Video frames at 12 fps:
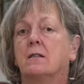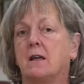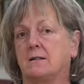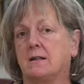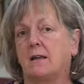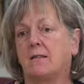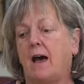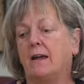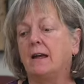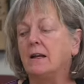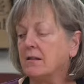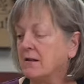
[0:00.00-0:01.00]
things like
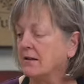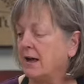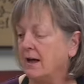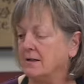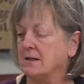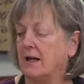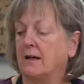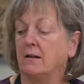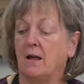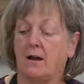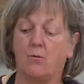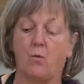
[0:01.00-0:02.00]
that, anything that has like a
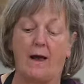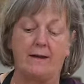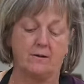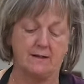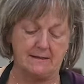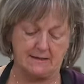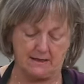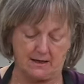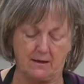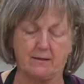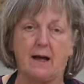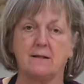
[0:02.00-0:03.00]
lot of white, you can
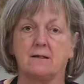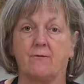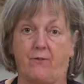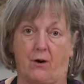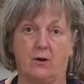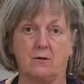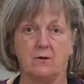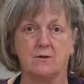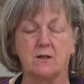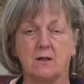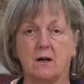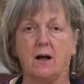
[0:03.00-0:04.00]
see that that's very
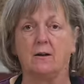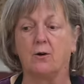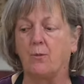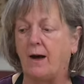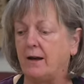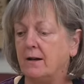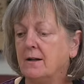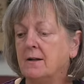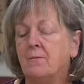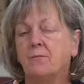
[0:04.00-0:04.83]
close to the color white.